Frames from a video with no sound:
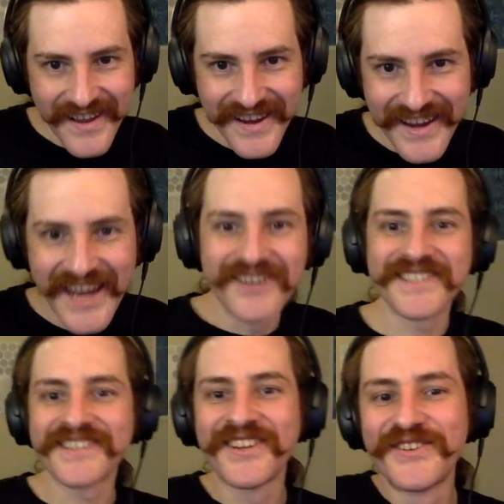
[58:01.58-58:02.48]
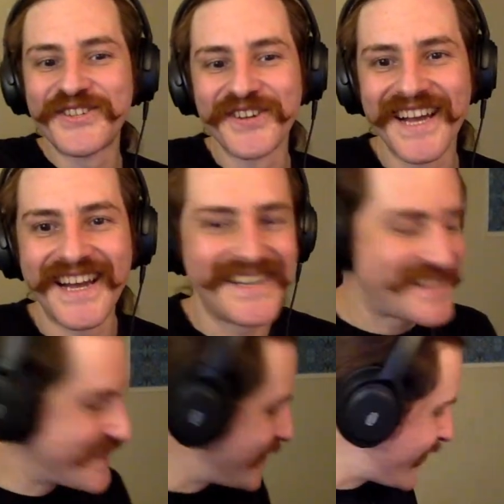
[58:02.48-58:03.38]
Here's the solution,
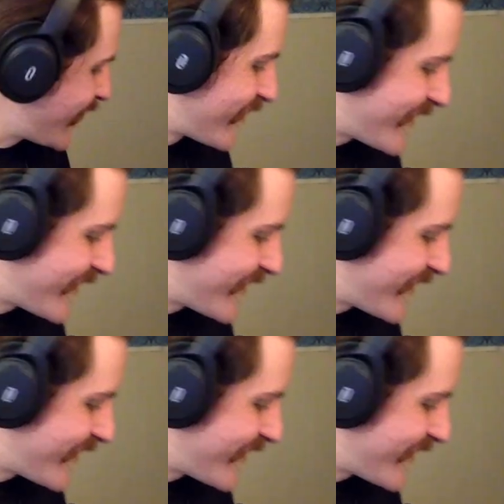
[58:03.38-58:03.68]
guys. Here